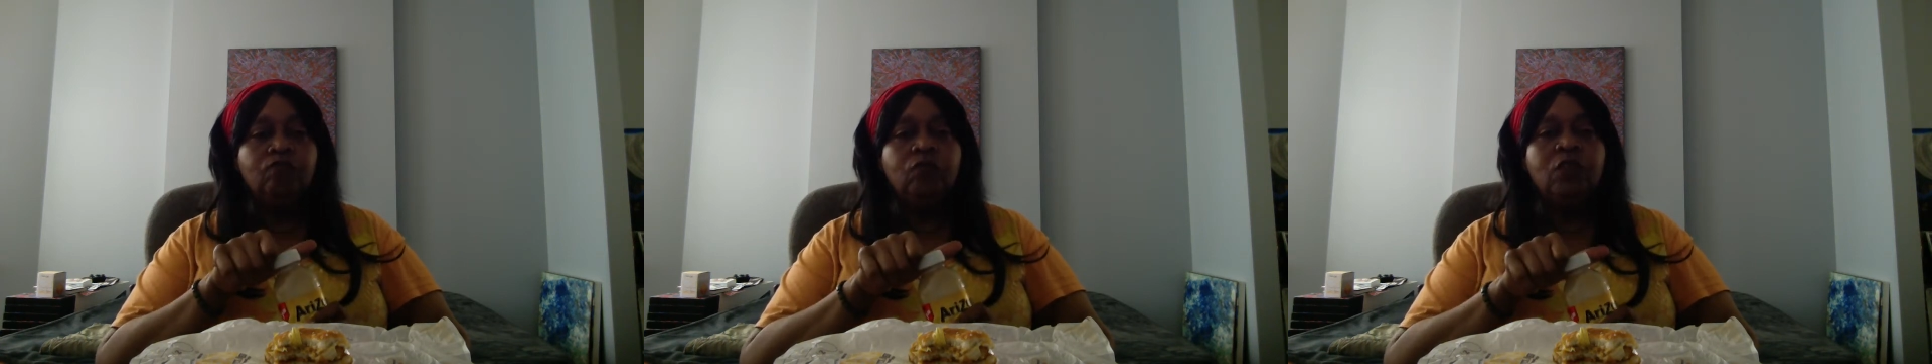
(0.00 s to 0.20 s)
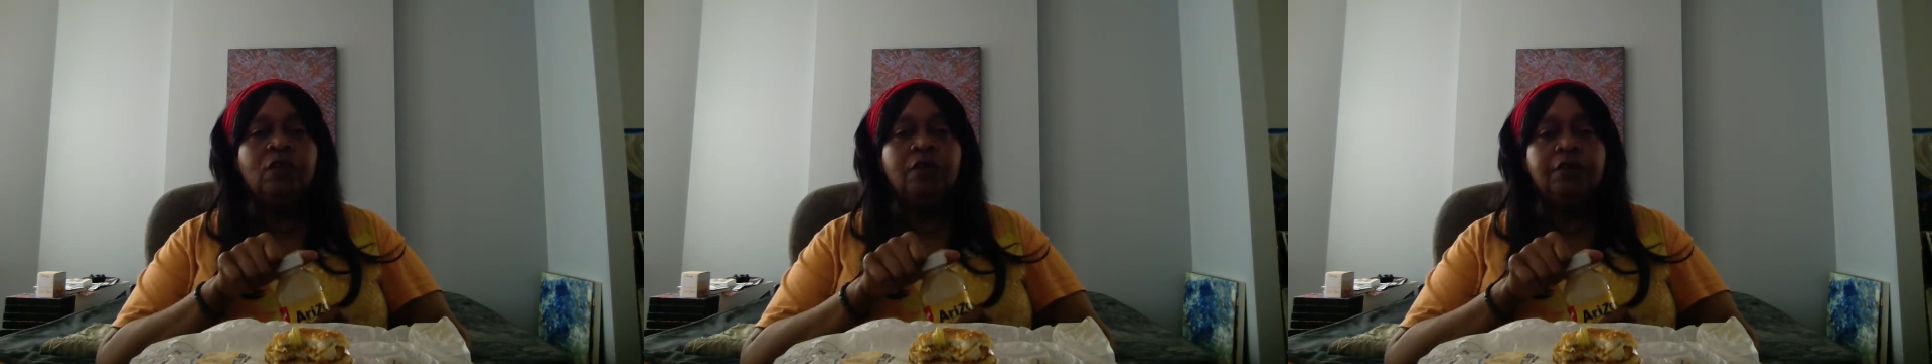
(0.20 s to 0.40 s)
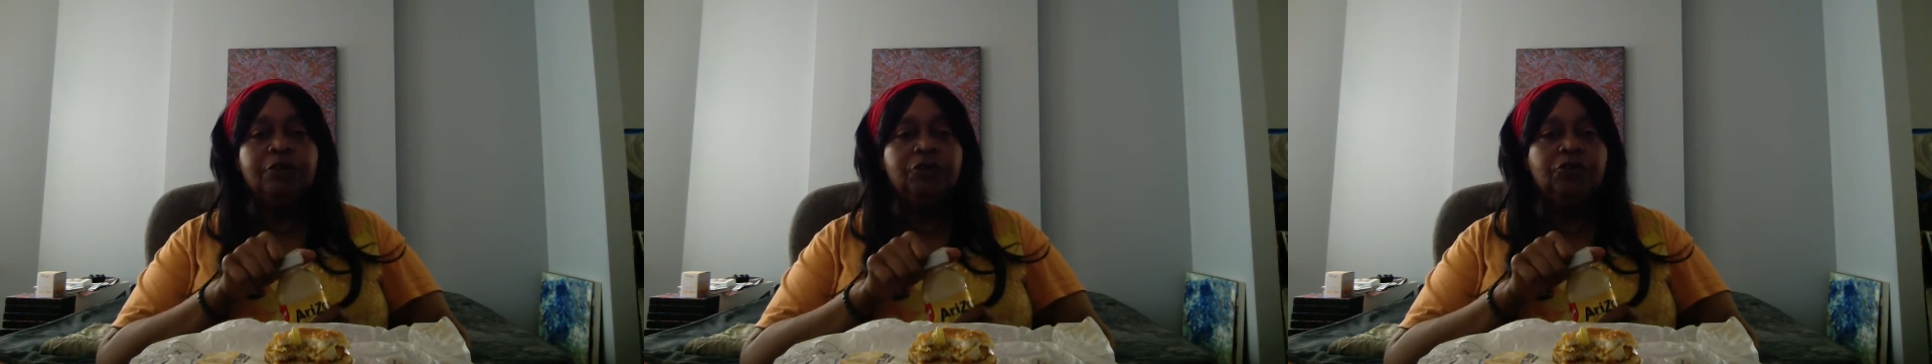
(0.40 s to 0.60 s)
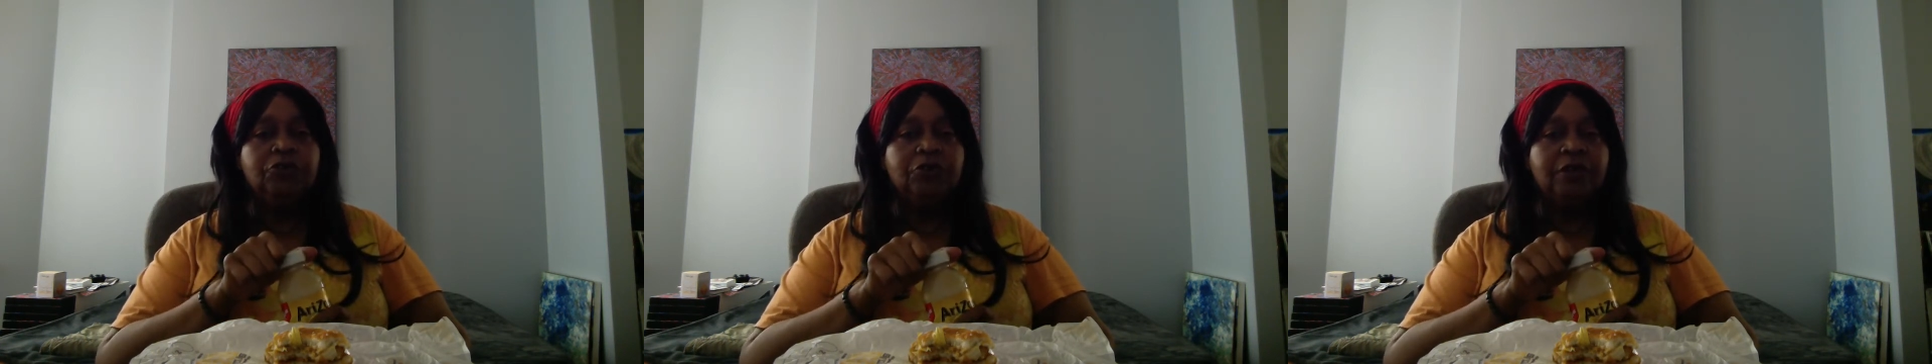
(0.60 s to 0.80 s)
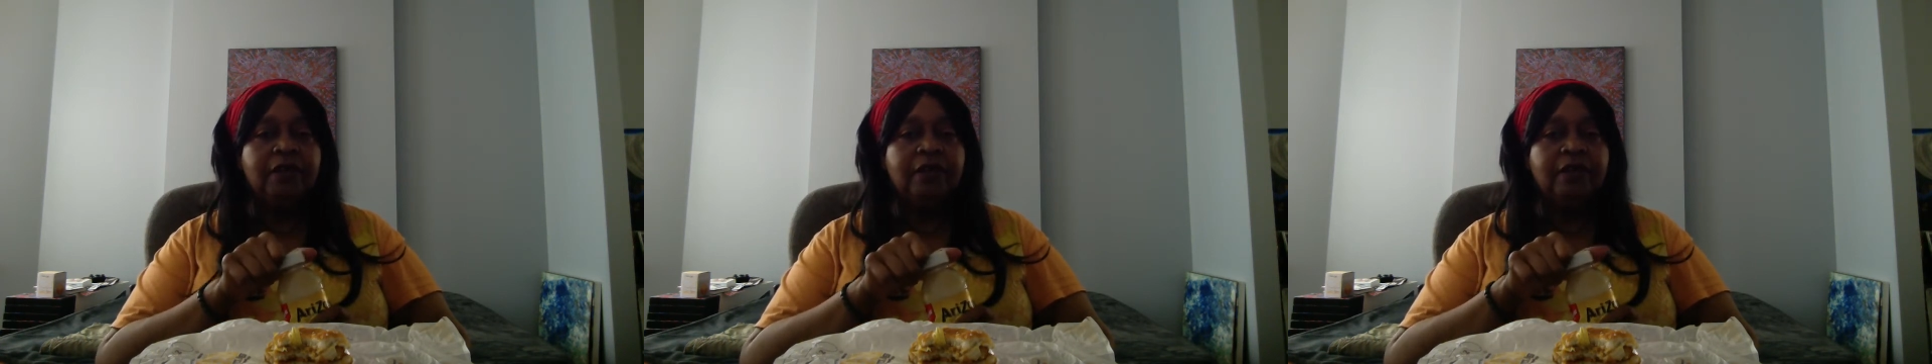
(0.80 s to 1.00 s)
Yeah, they cured her
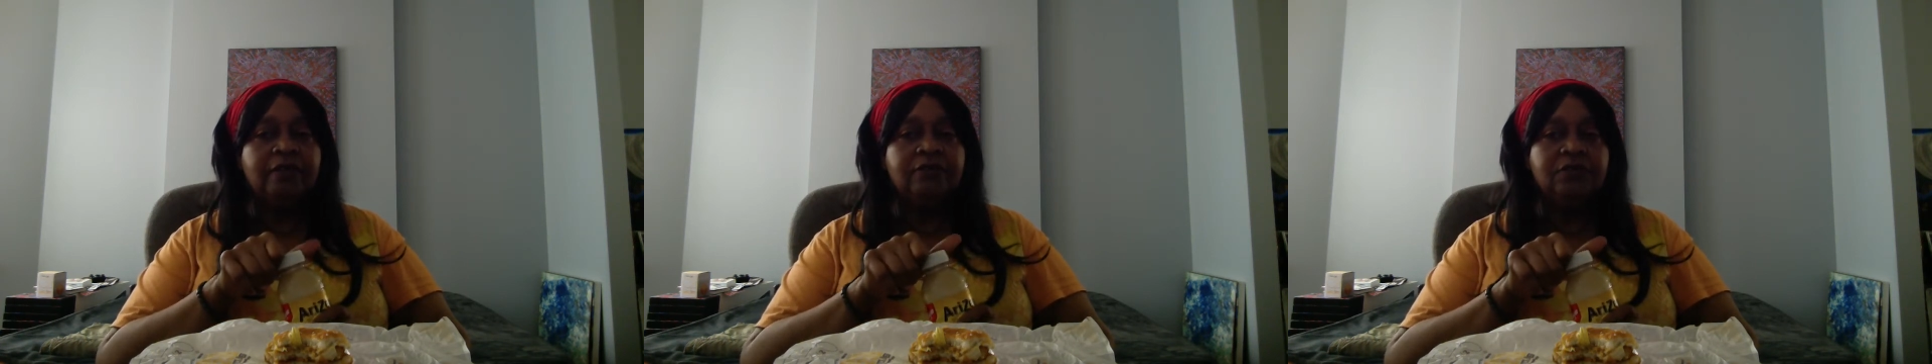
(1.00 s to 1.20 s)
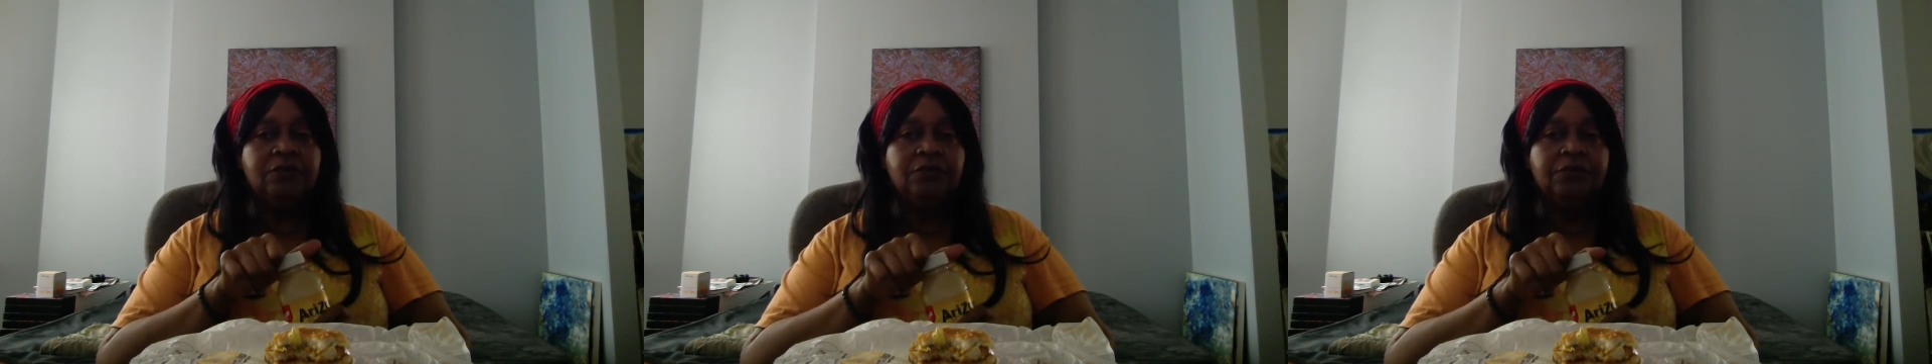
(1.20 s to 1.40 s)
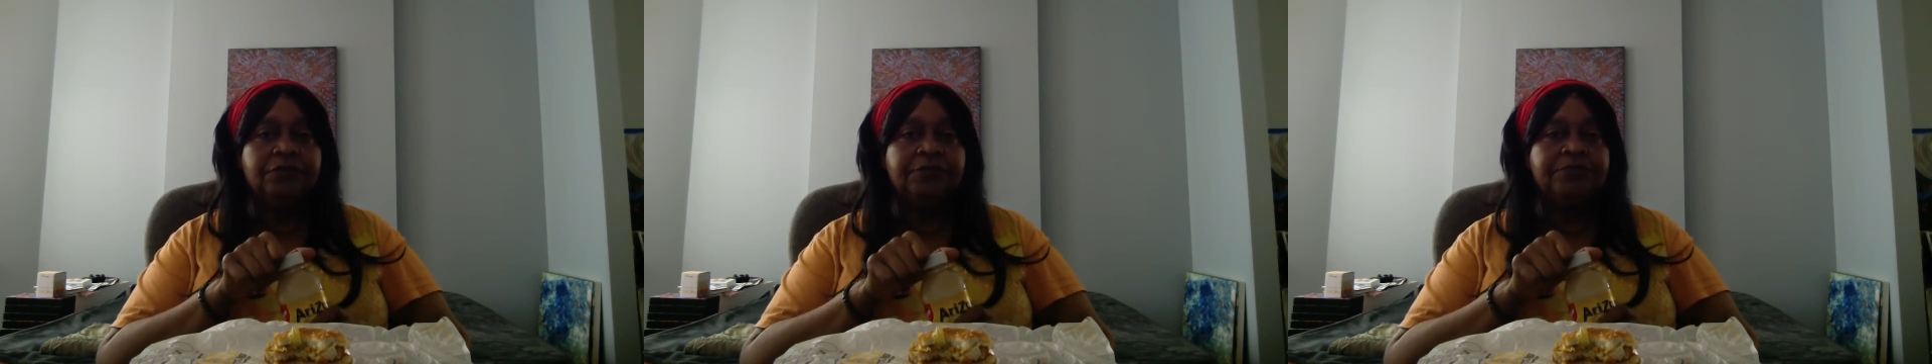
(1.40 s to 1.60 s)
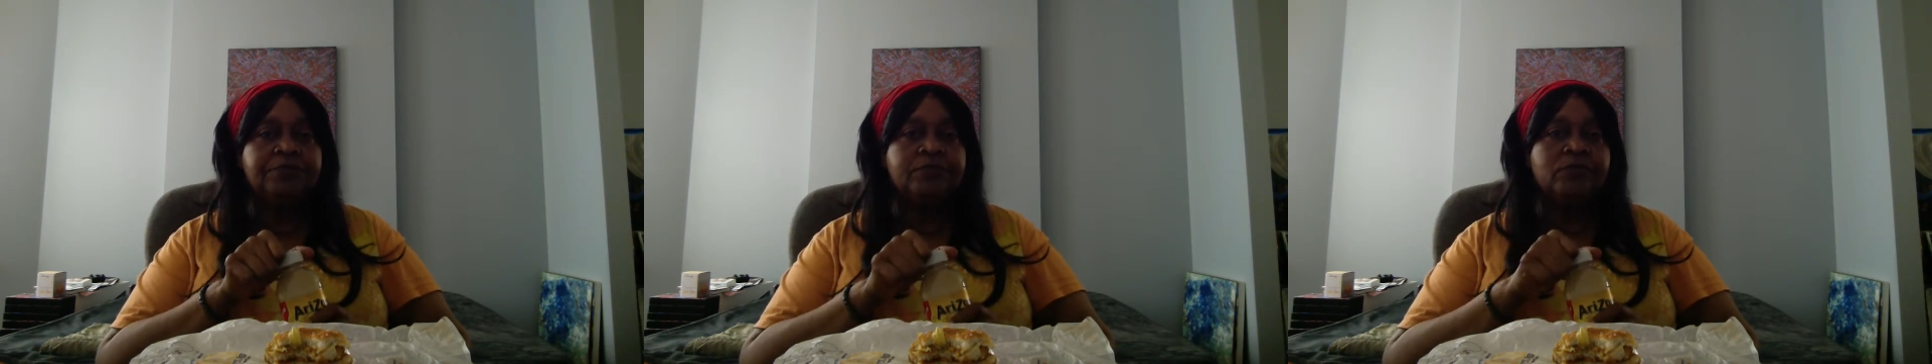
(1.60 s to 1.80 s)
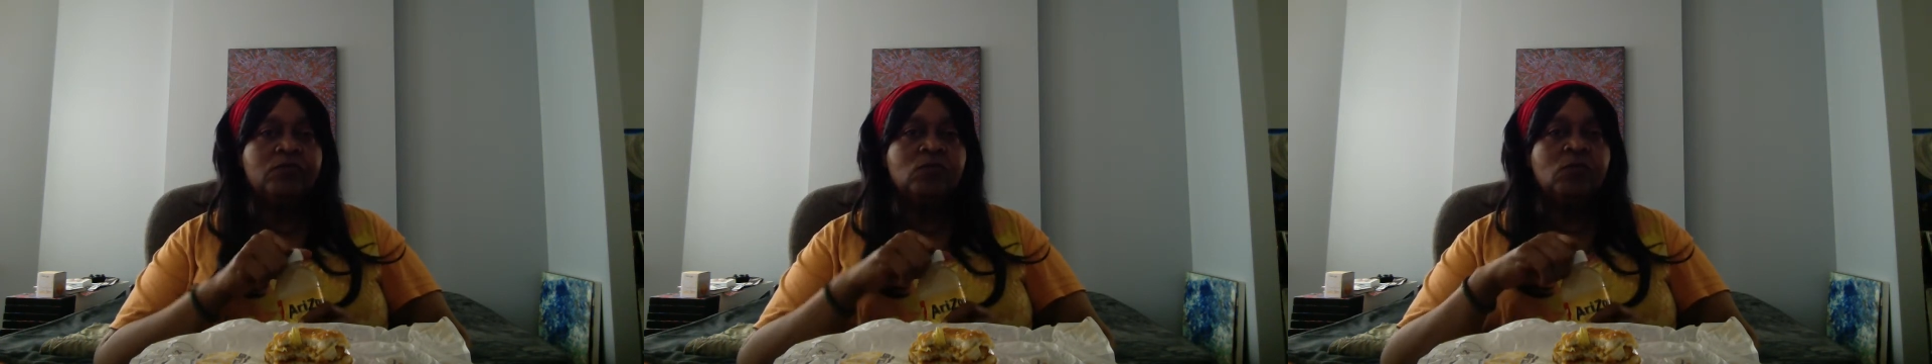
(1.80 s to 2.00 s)
cancer.
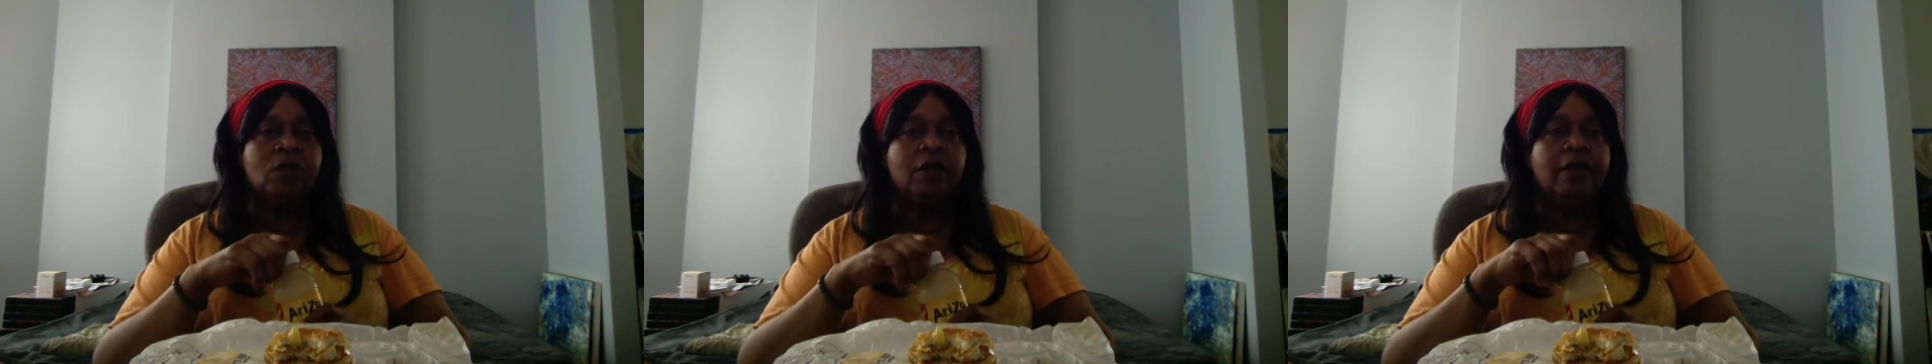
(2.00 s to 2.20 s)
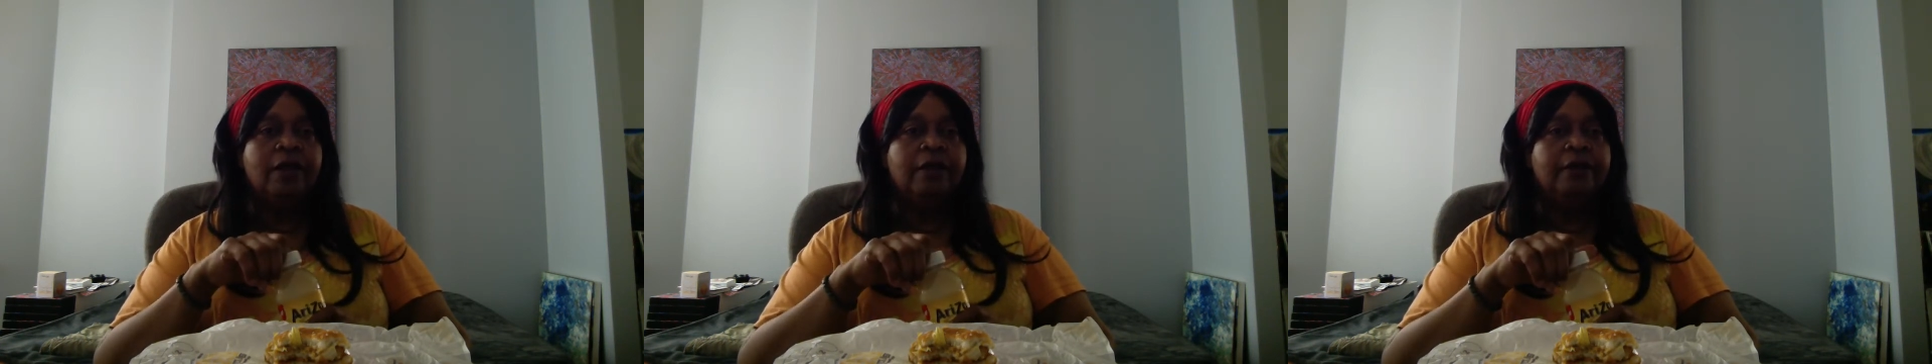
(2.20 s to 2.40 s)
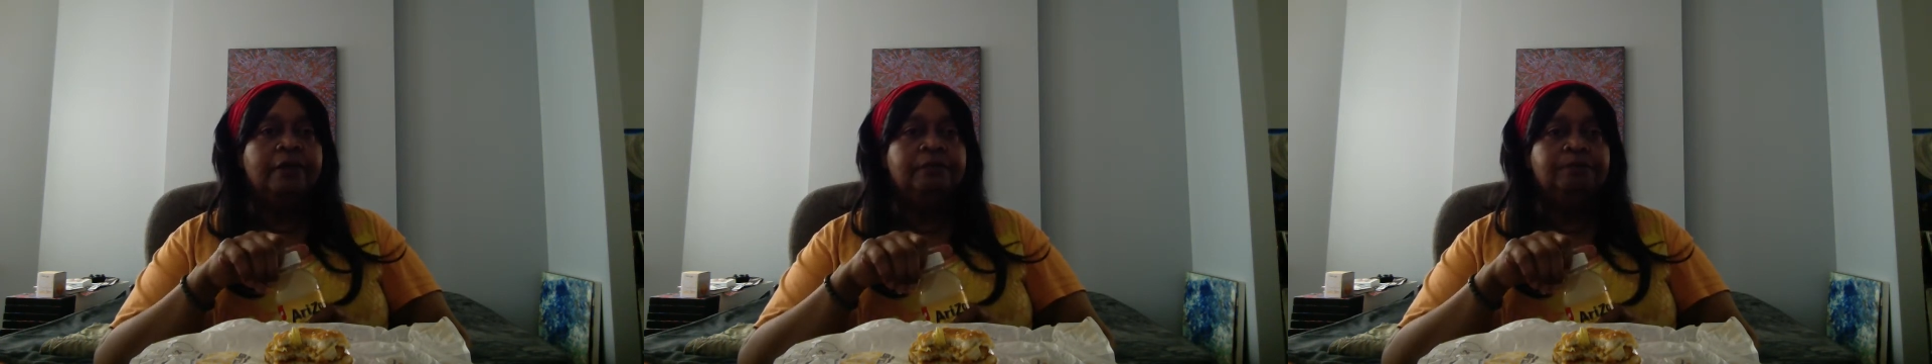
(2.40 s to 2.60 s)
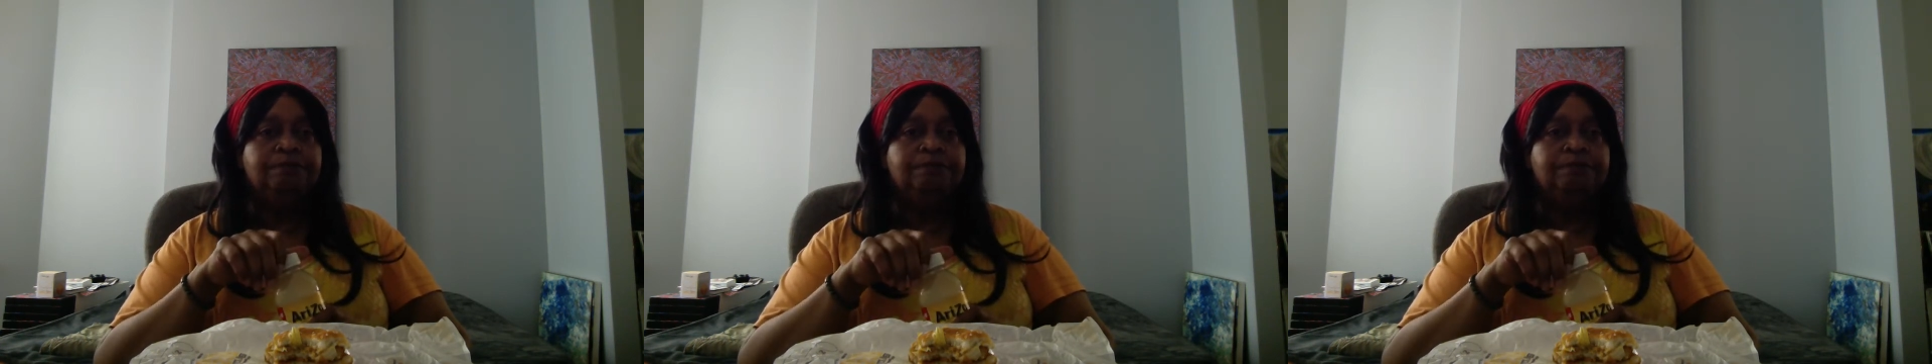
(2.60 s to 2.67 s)
And